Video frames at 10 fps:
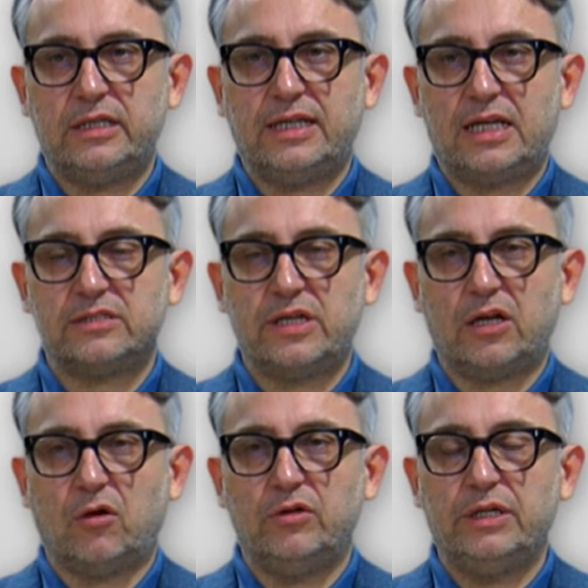does
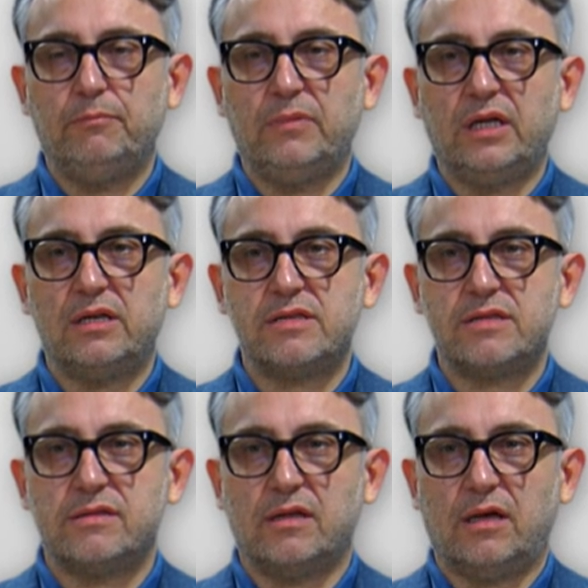not only mean
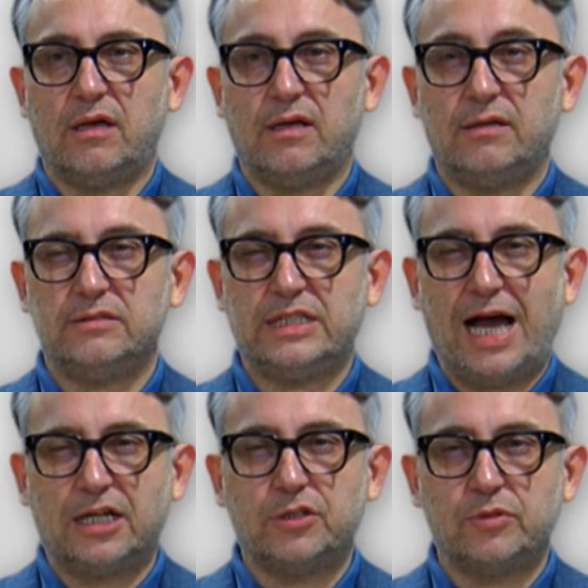uh, the
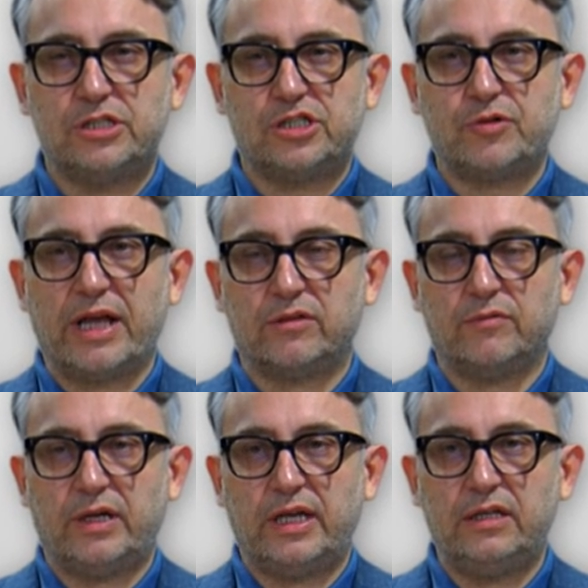actual strength
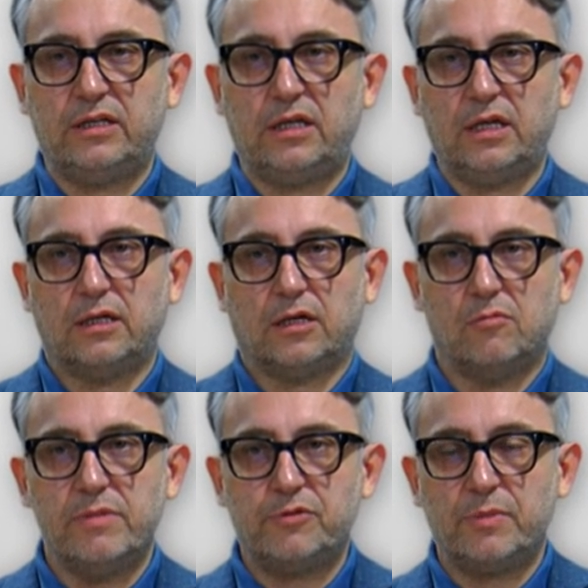of identity and the
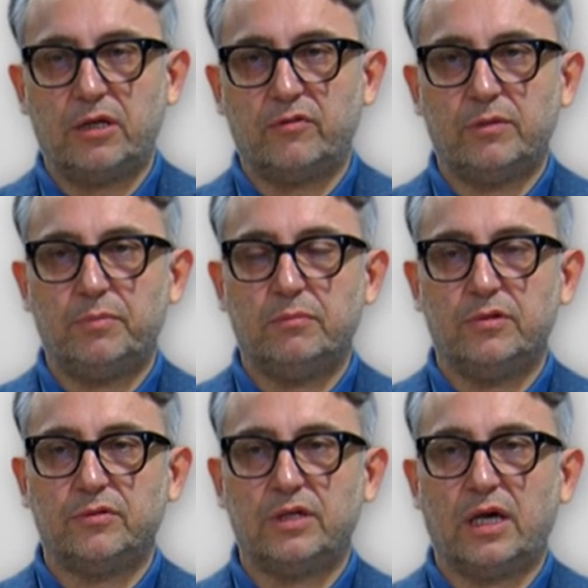commitment of the
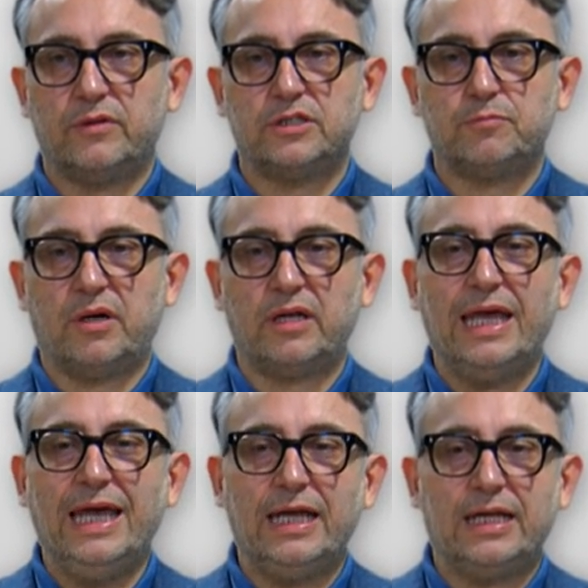people to the others, but
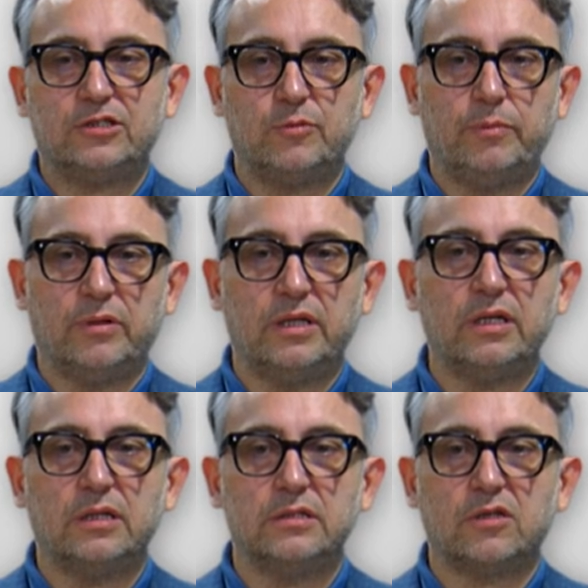it has to be
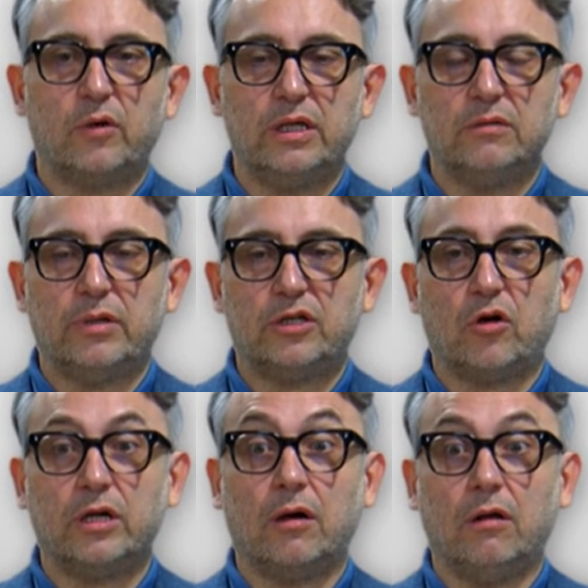political. So we, are
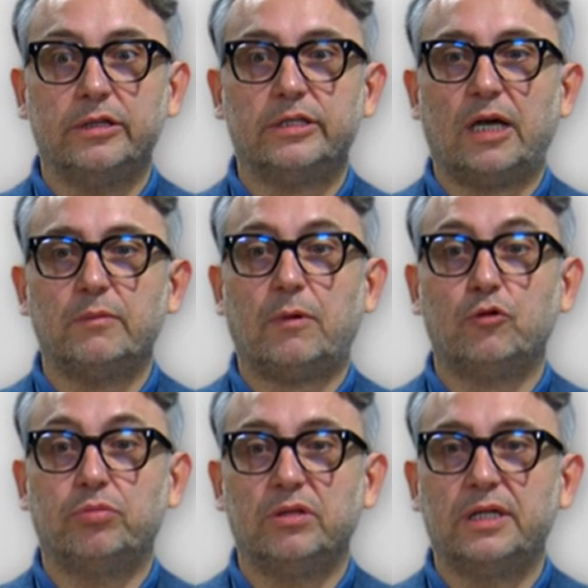talking all the time
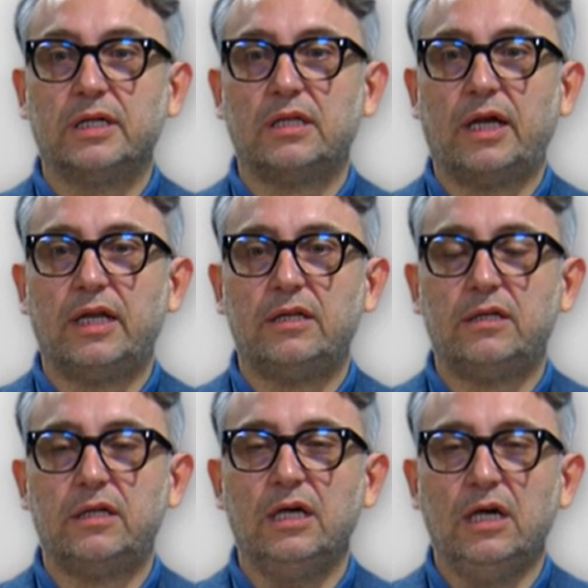about political
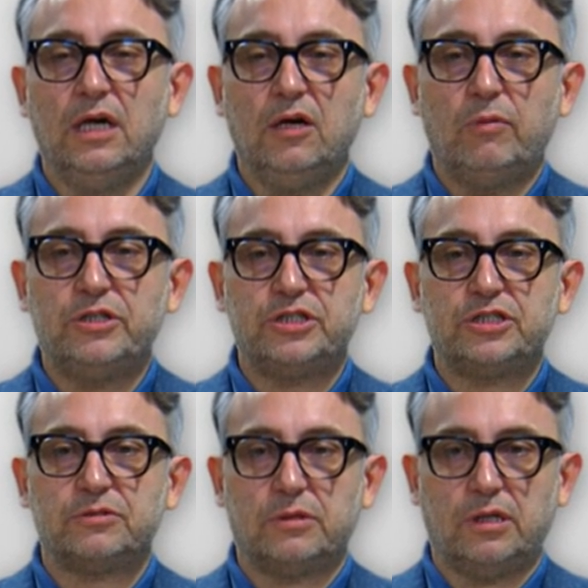identity, which
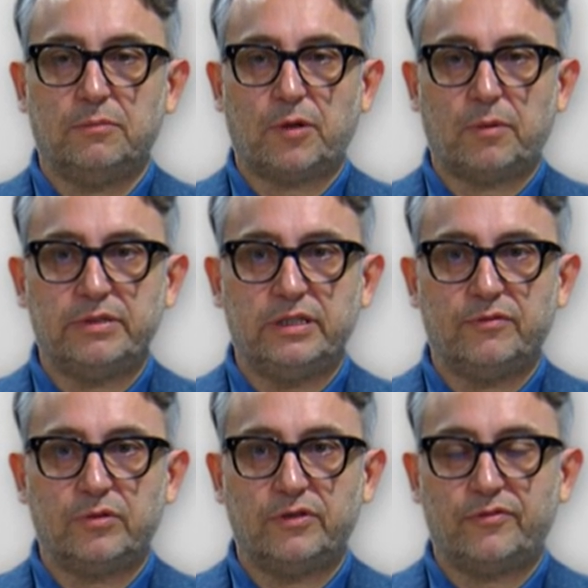is uh, probably
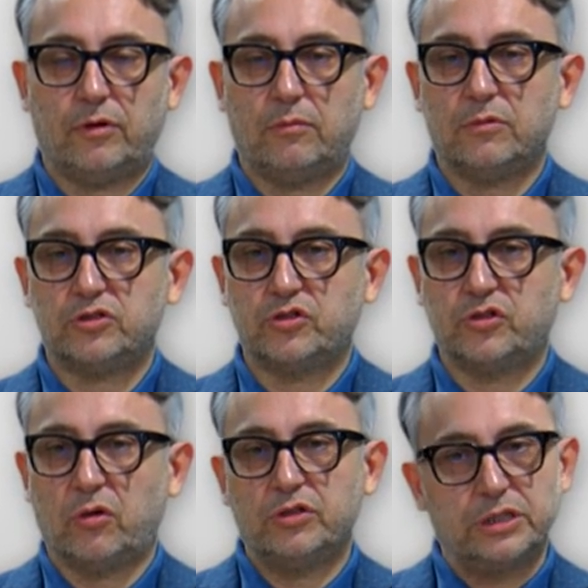different from
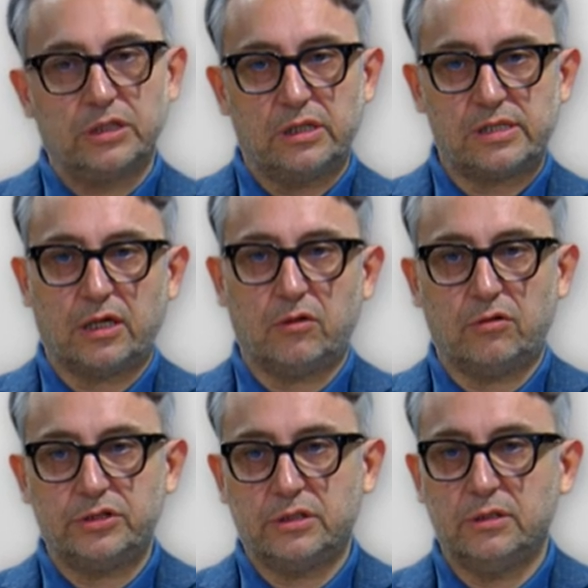sociological and
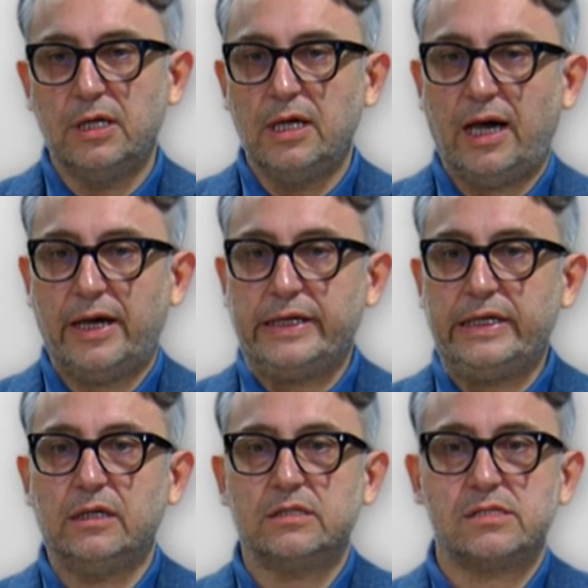psychological
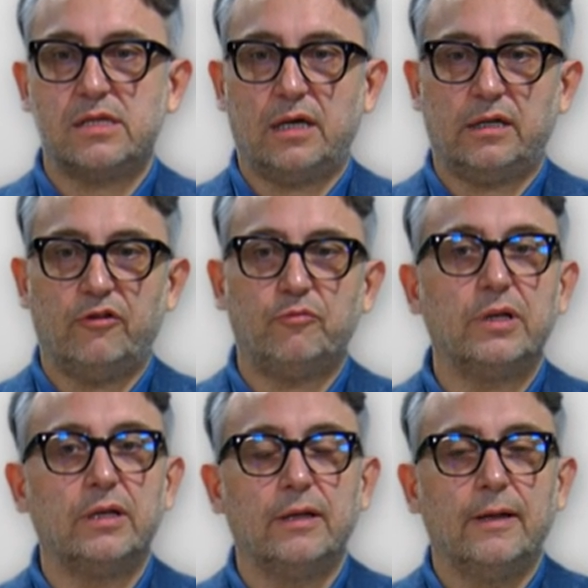ideas that have been